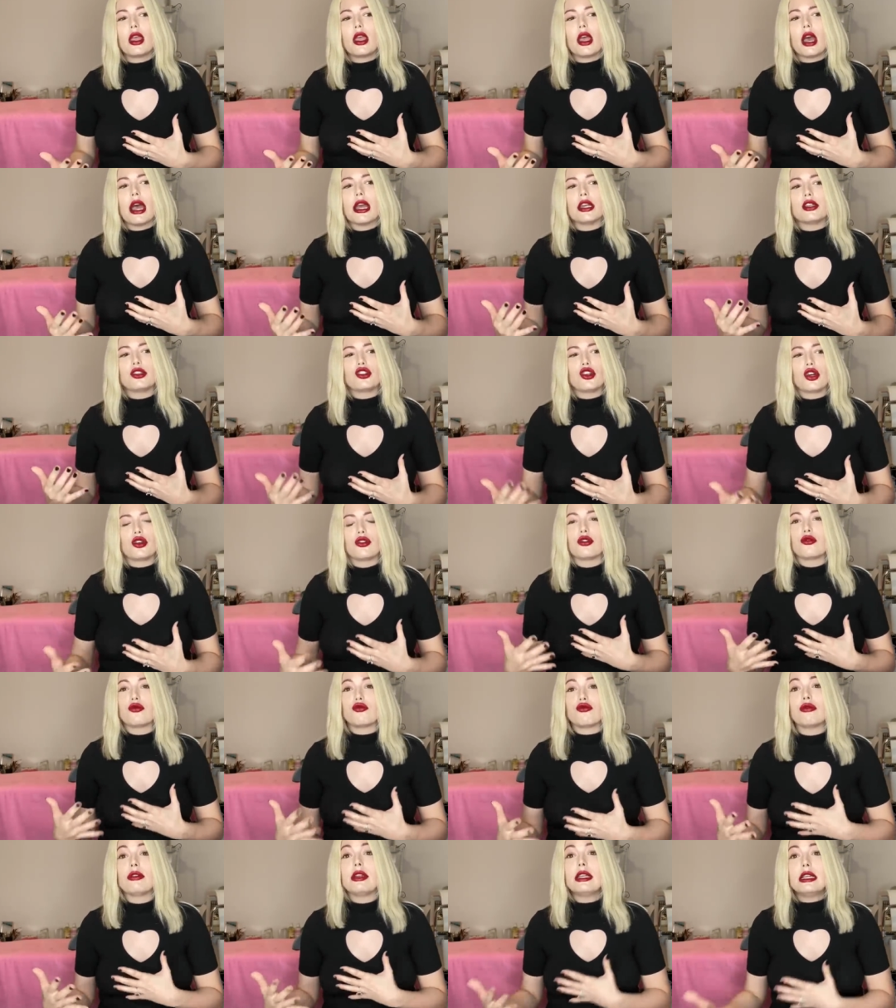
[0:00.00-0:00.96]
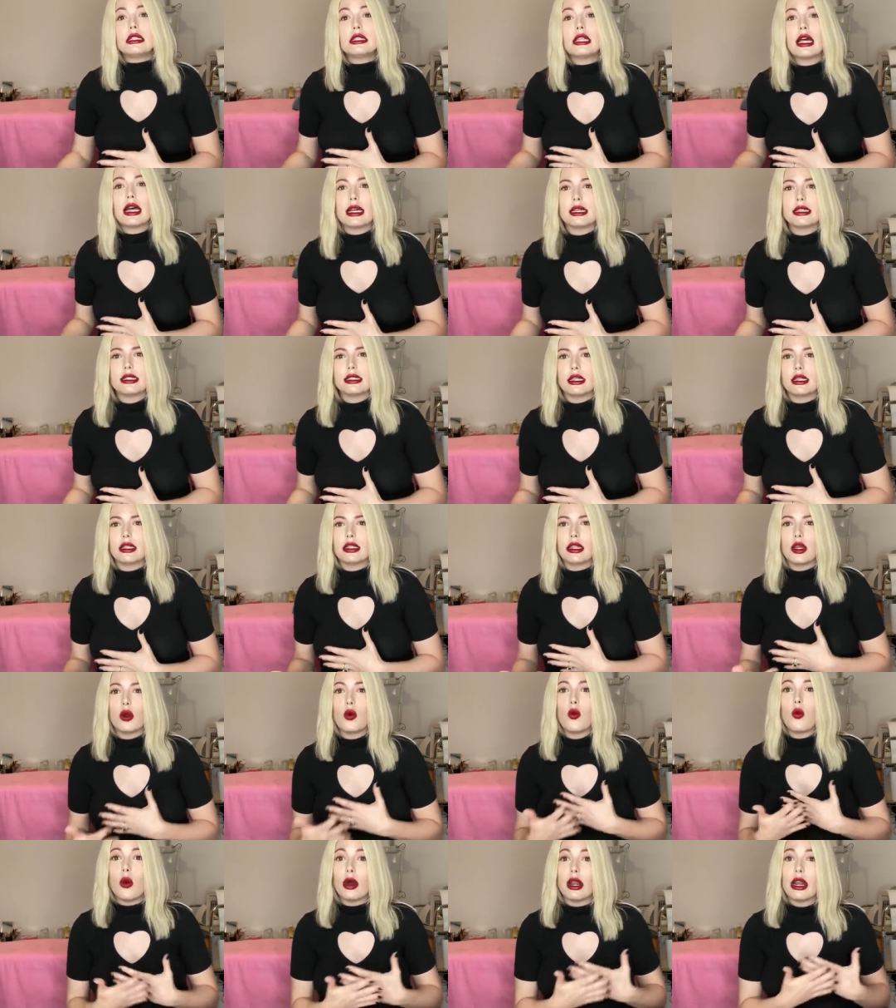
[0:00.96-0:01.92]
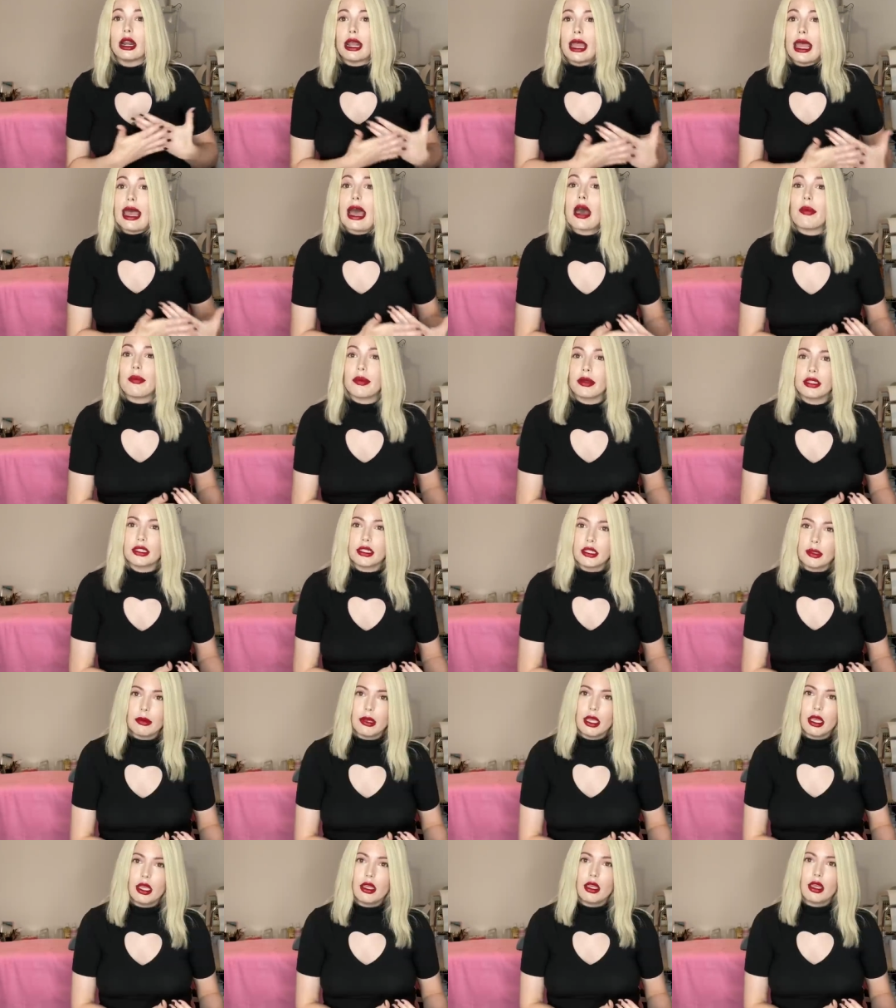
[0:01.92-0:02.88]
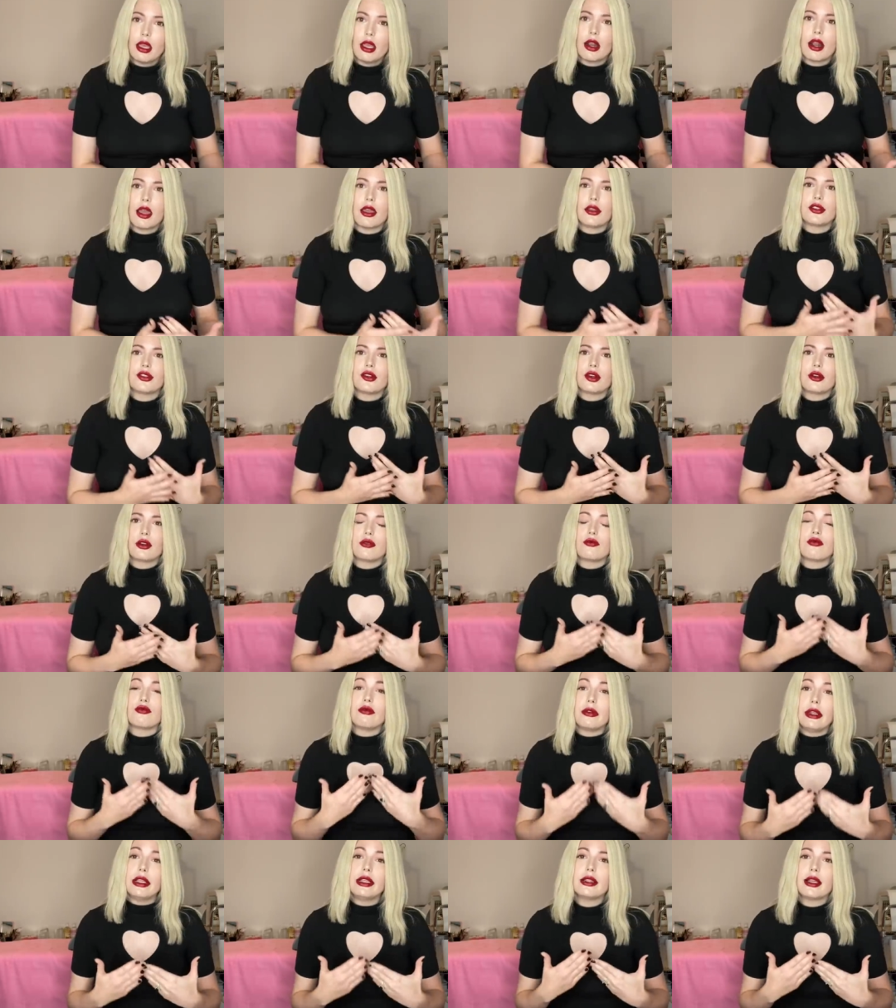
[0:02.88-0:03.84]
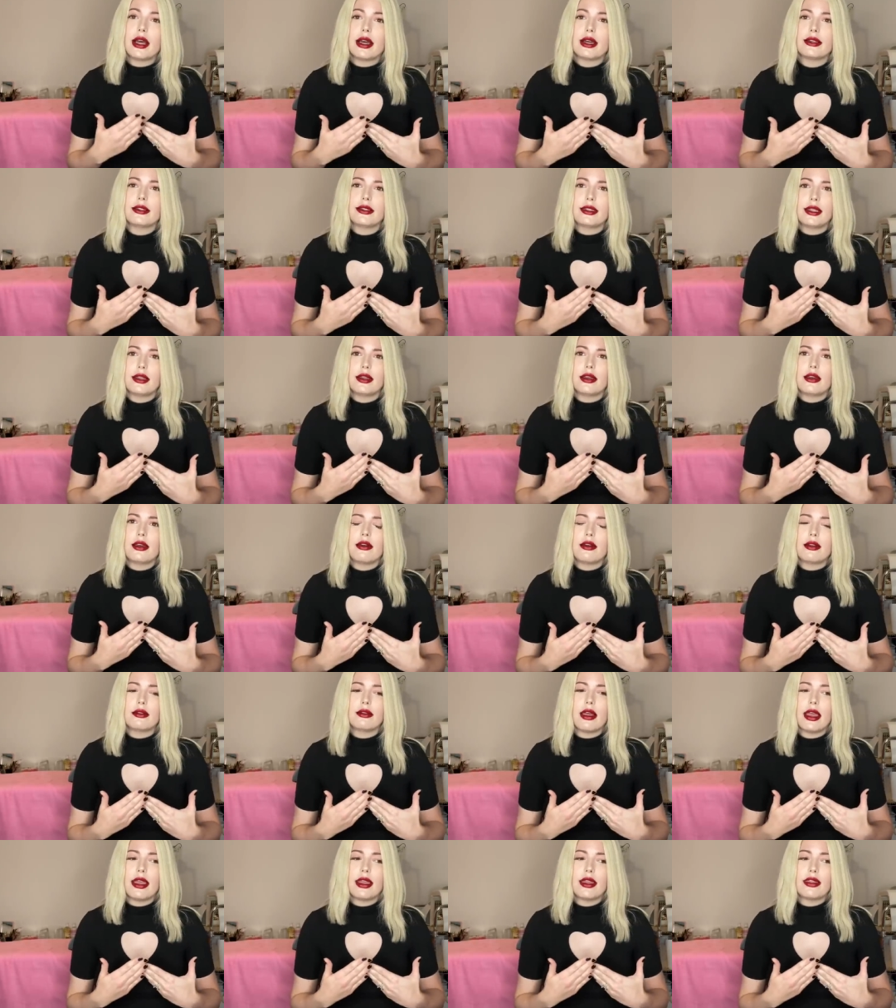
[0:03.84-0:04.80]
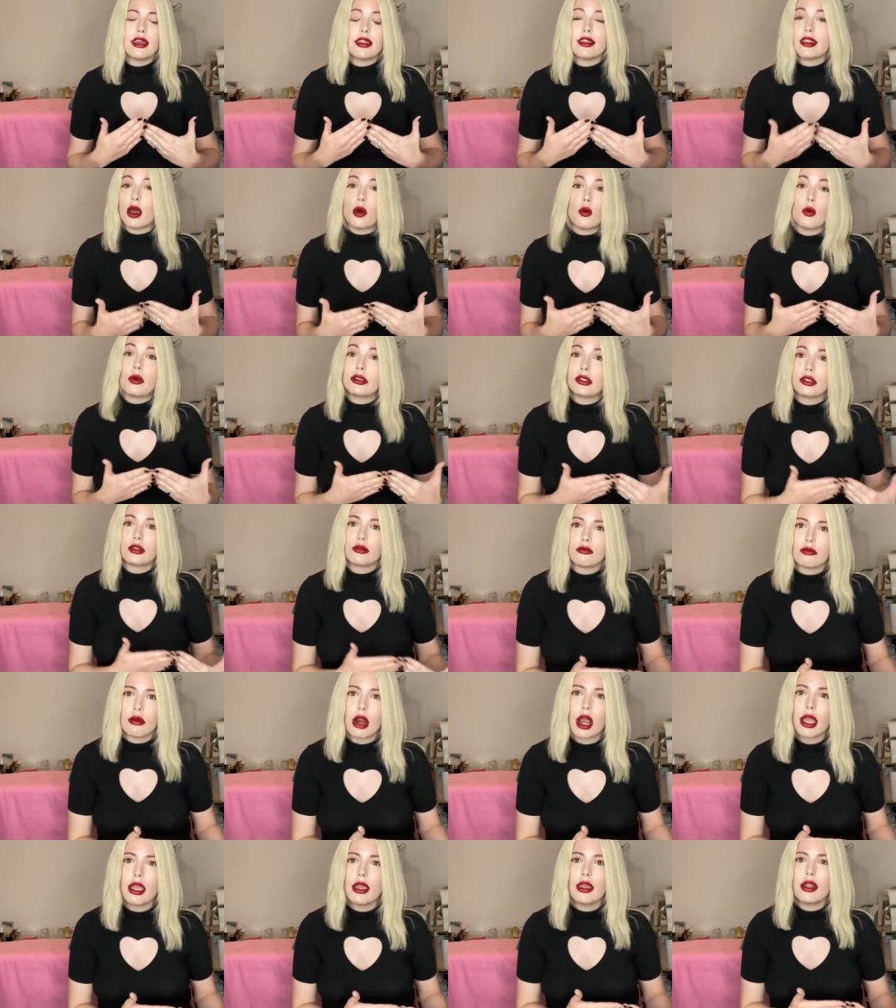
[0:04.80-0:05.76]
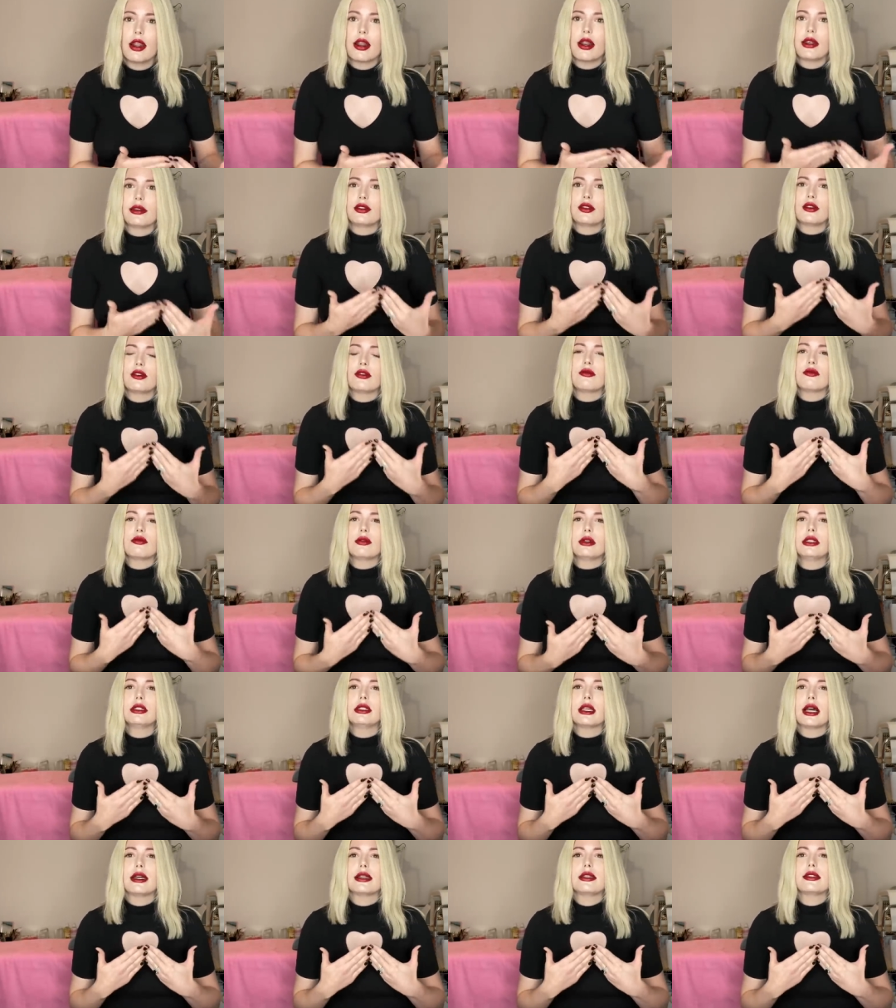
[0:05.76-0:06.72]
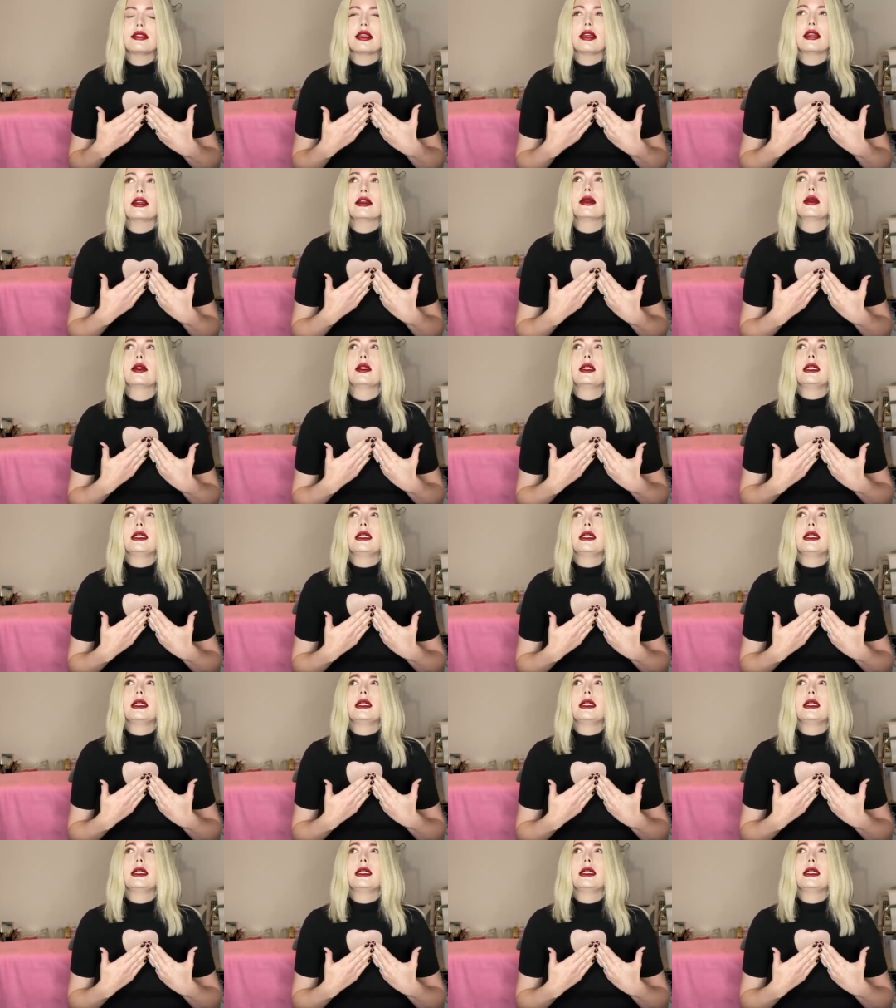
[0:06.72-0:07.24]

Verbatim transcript: I started realizing like what had happened to me and I started realizing like that that wasn't right and I started realizing